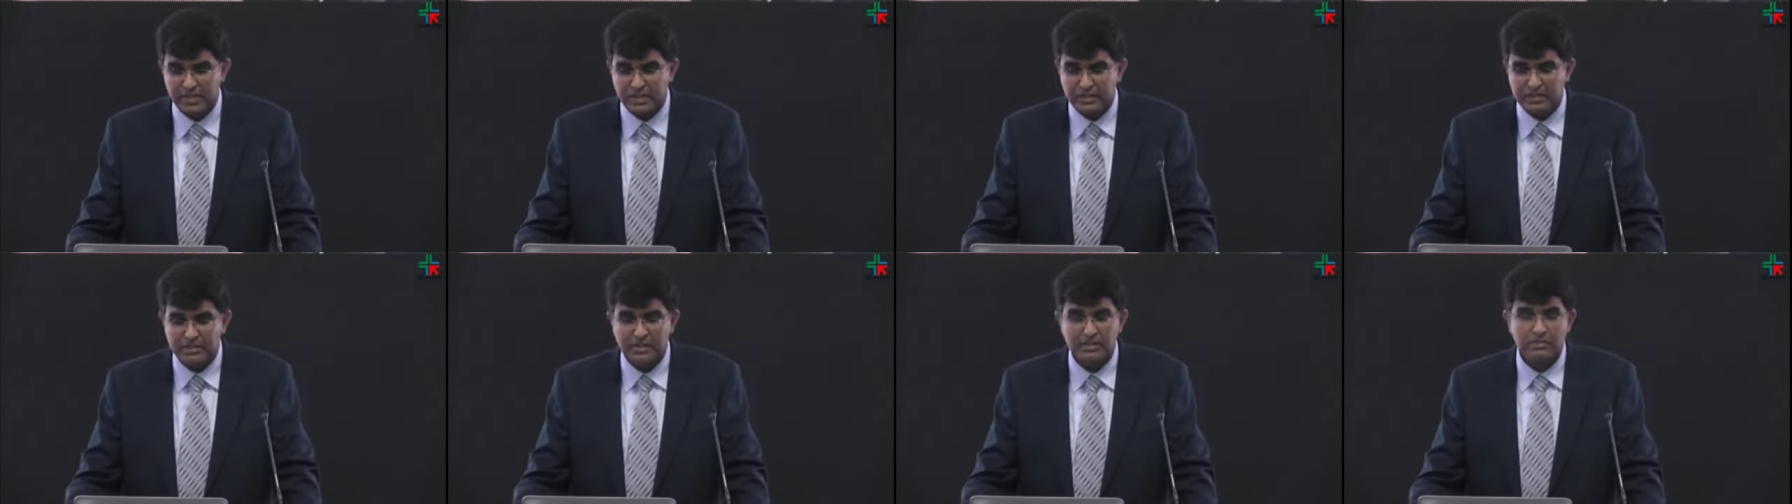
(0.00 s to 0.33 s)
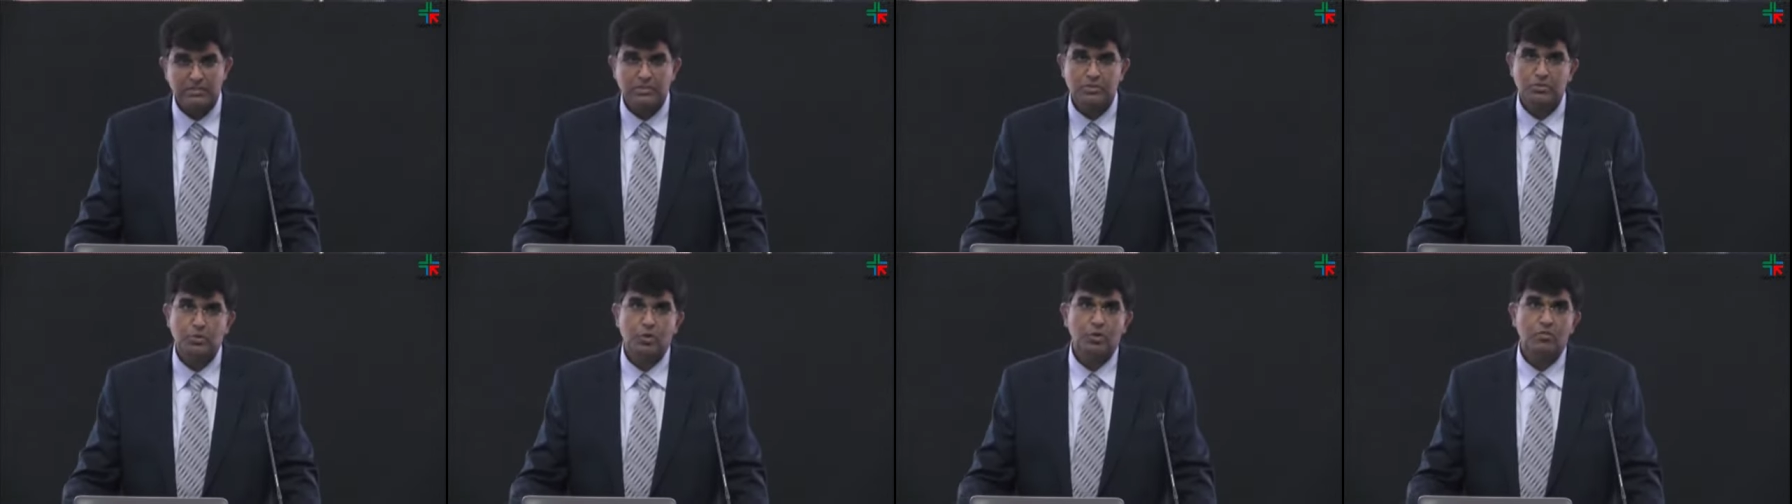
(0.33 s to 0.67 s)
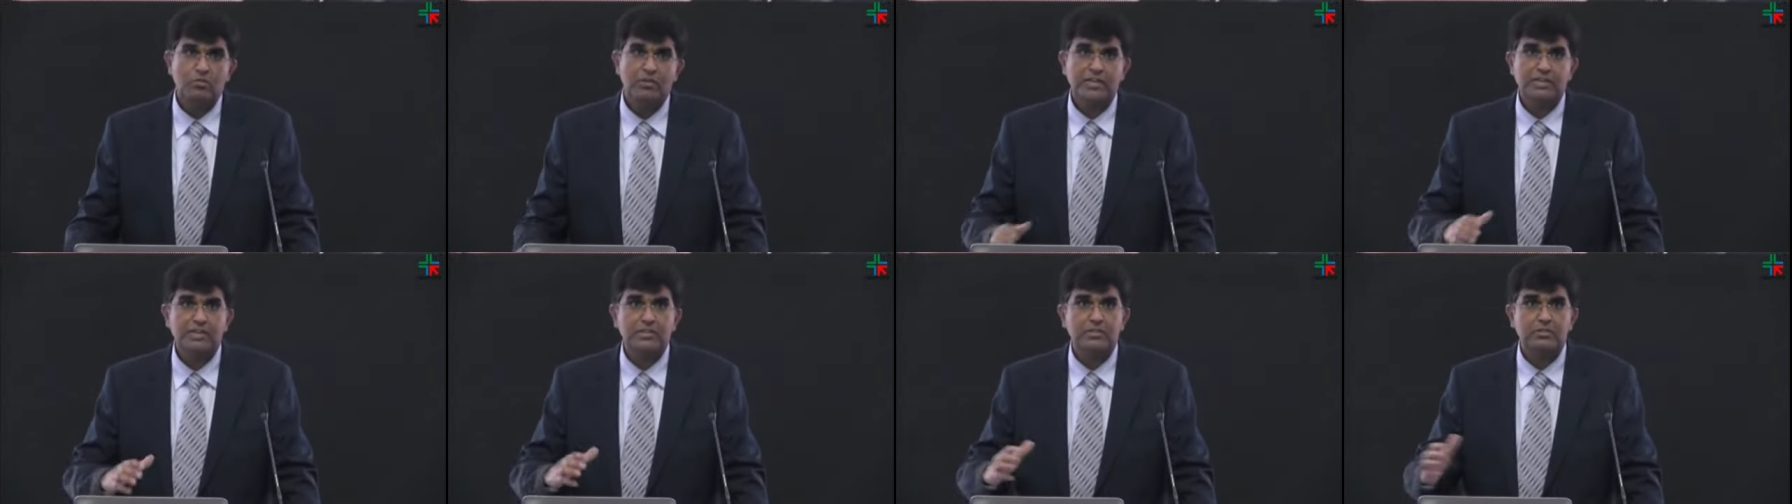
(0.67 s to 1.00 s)
there was no
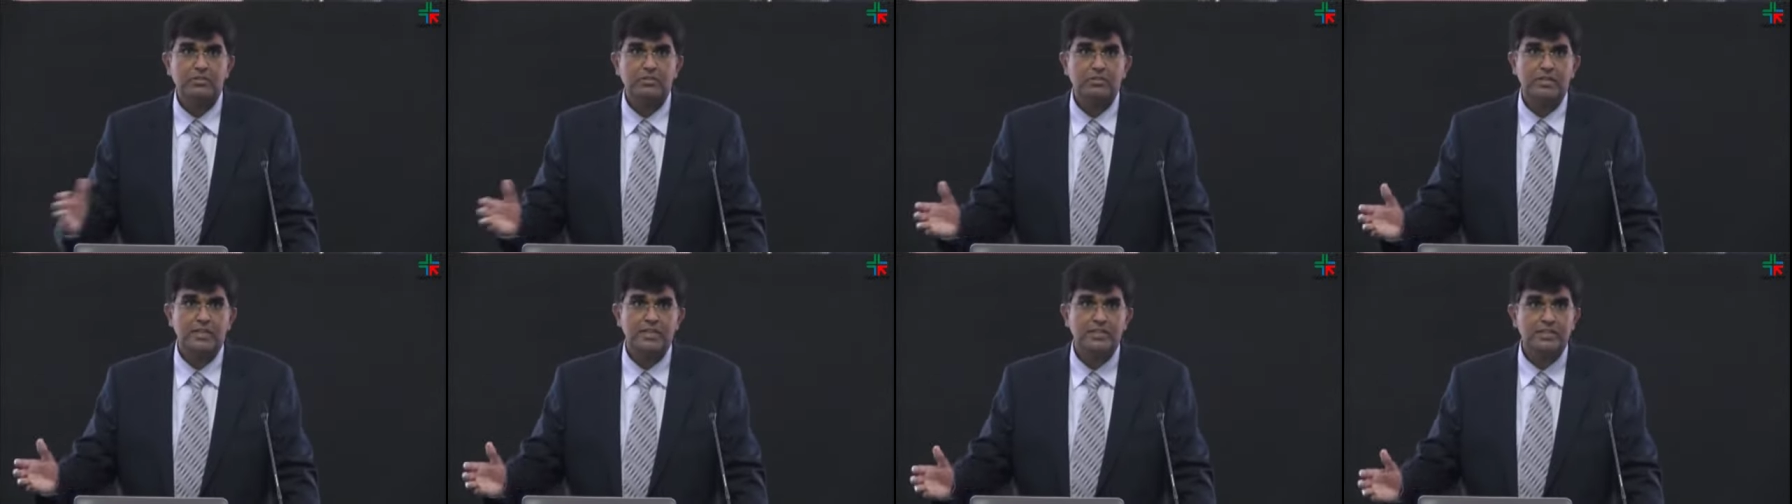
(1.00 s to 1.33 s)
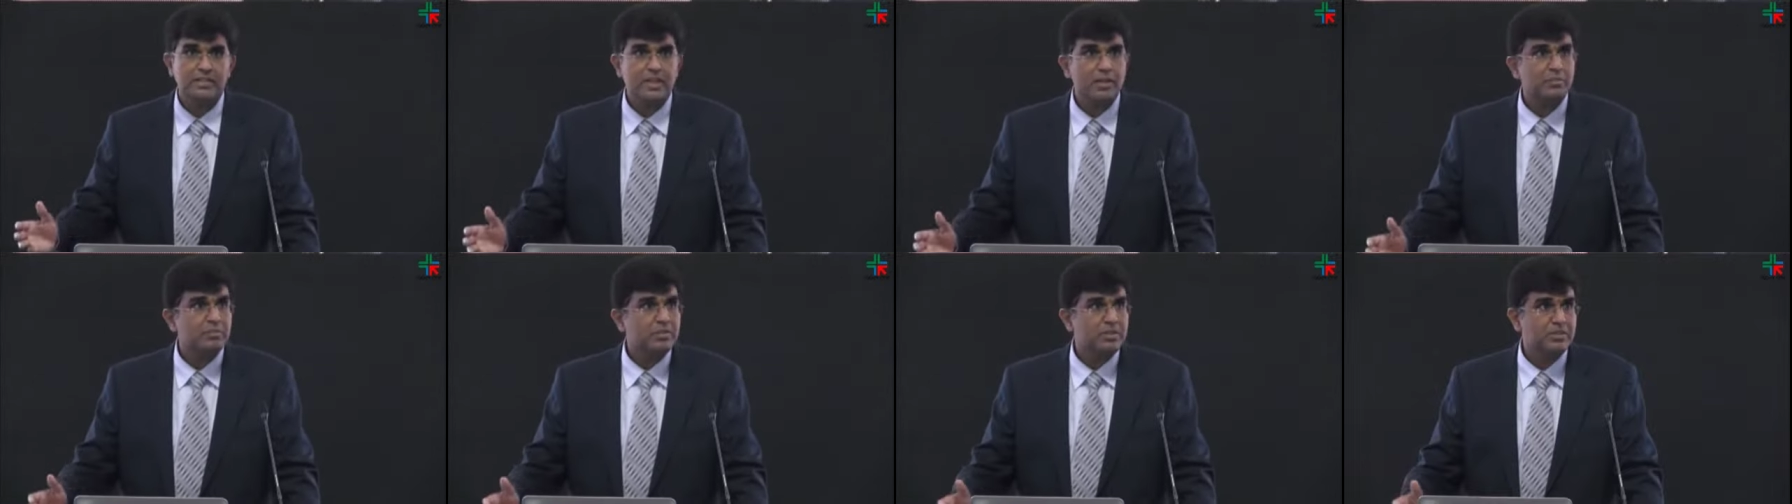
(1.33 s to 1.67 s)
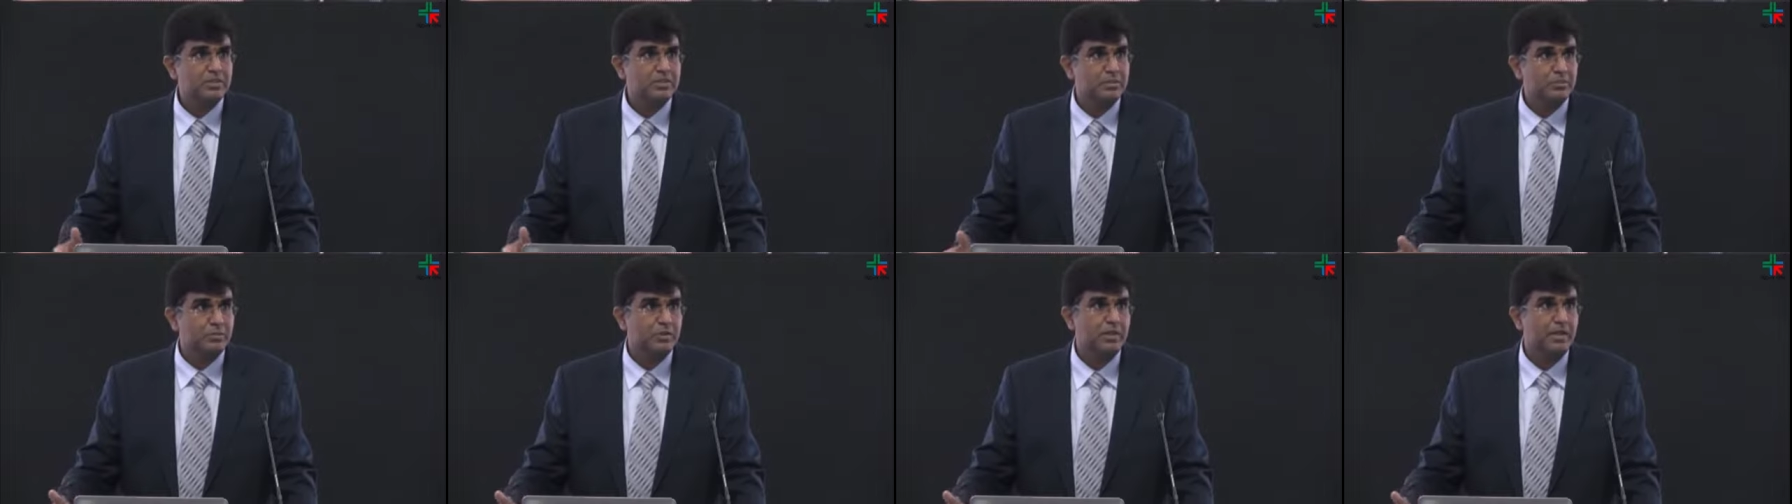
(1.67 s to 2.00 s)
way that you could escape this
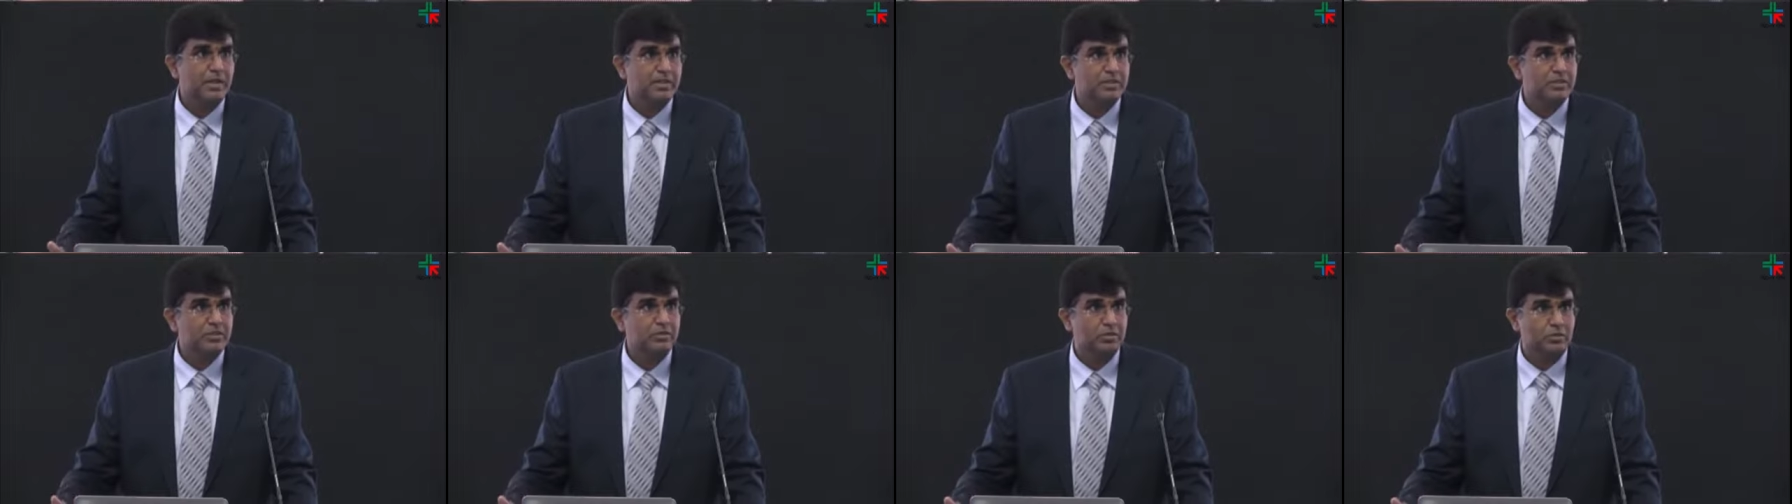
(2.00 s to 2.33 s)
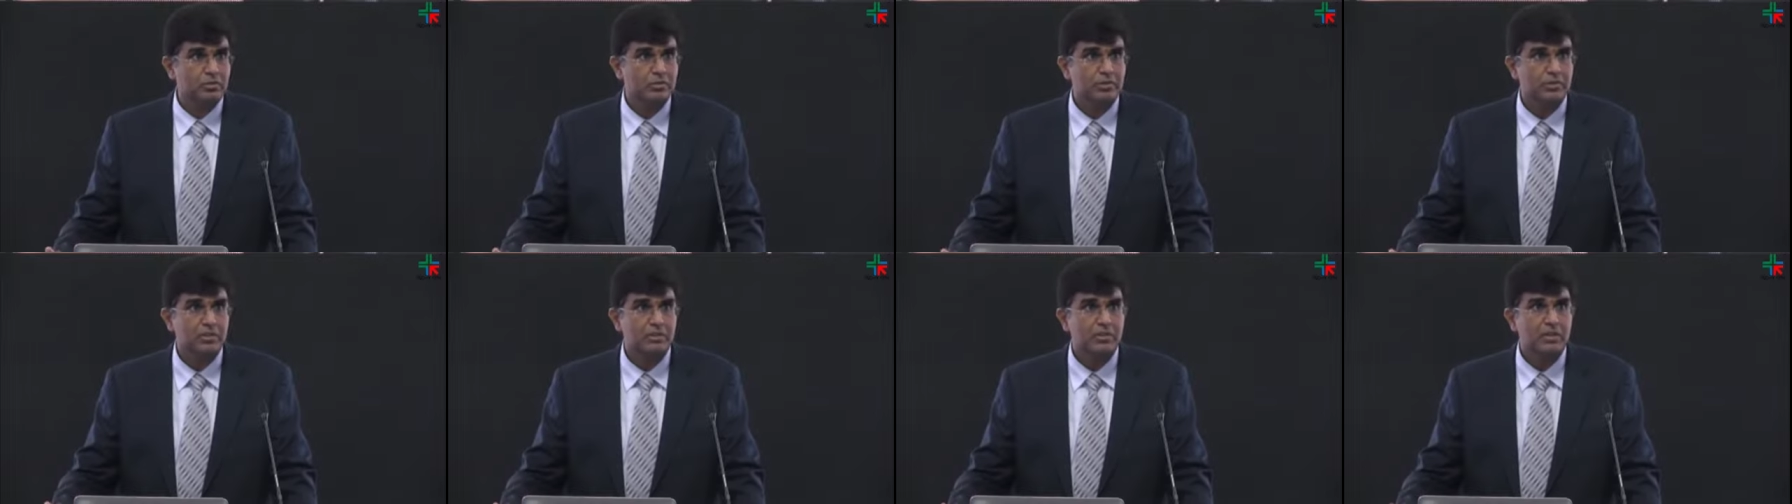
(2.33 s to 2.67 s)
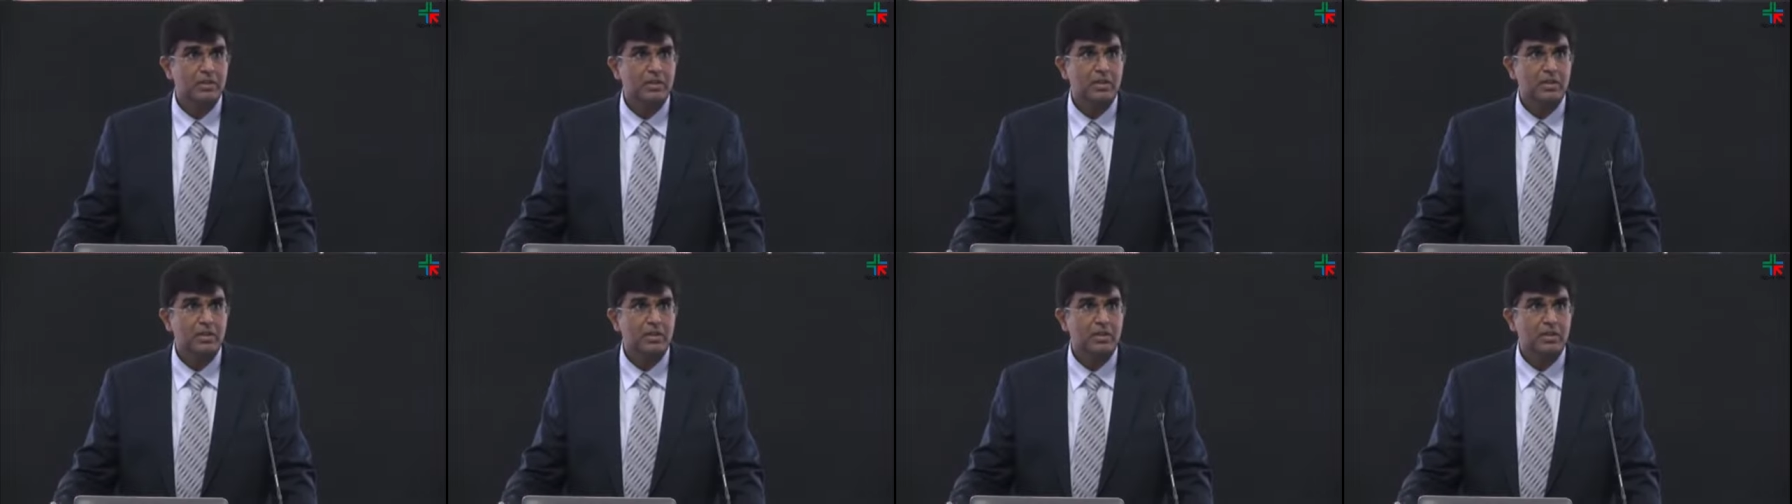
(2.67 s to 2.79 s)
triple H question.